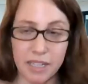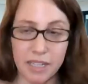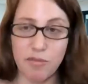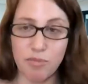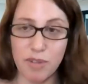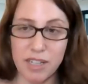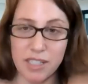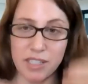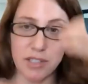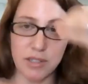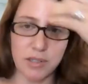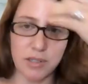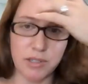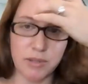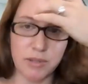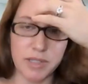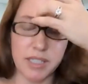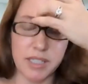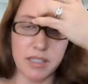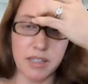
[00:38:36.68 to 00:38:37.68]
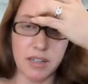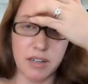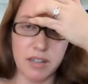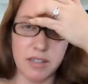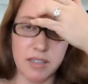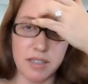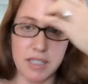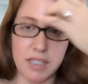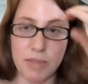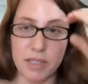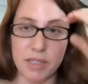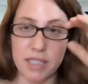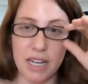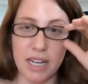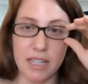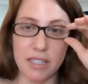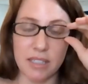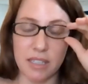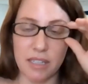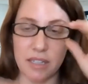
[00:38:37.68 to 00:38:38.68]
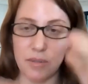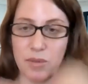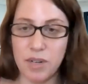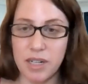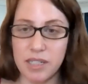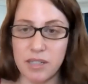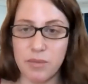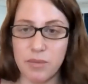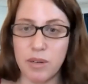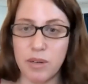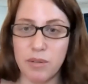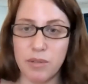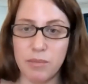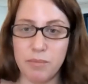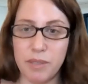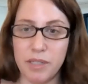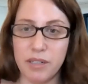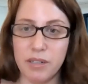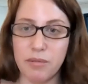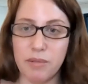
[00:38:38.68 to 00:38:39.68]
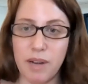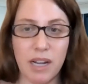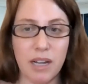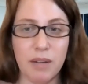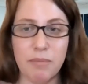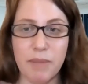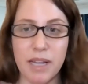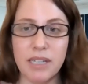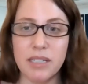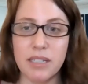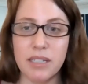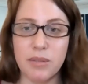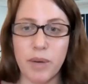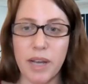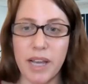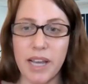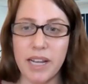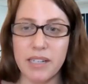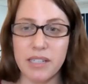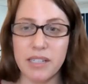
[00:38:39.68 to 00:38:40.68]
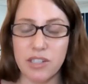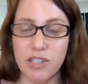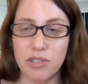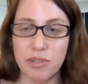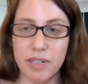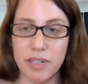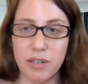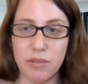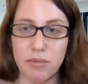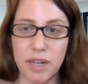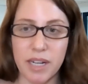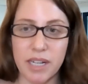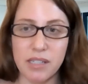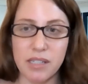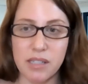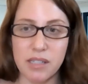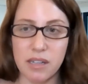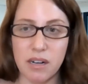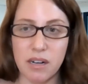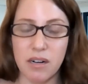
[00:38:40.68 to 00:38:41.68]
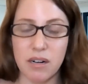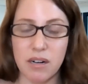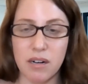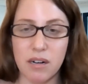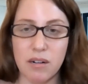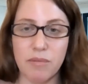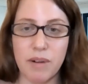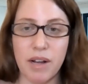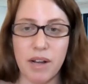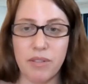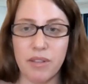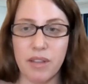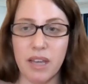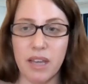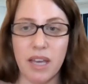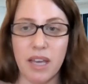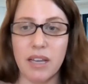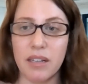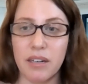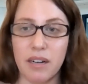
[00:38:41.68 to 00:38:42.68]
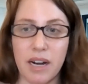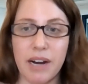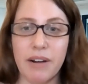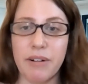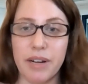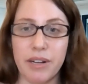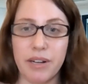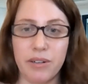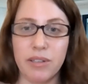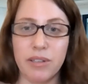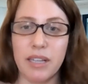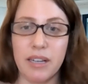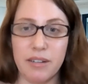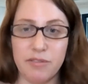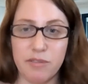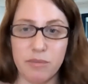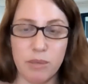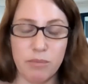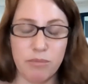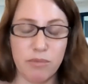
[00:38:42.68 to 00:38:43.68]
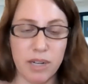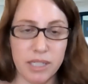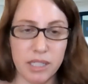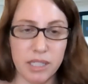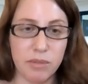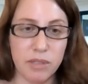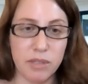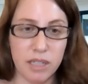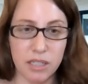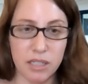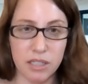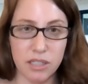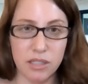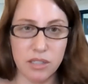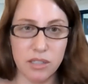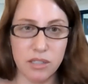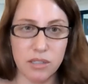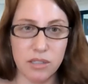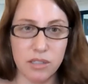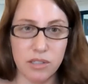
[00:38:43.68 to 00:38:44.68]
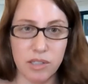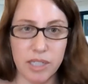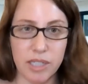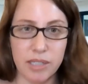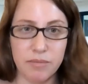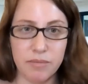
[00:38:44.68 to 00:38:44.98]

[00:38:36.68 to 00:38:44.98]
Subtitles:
of breast surgery scars, someone's asking what would be your recommended way to treat a raised scar around the areola from a breast reduction surgery?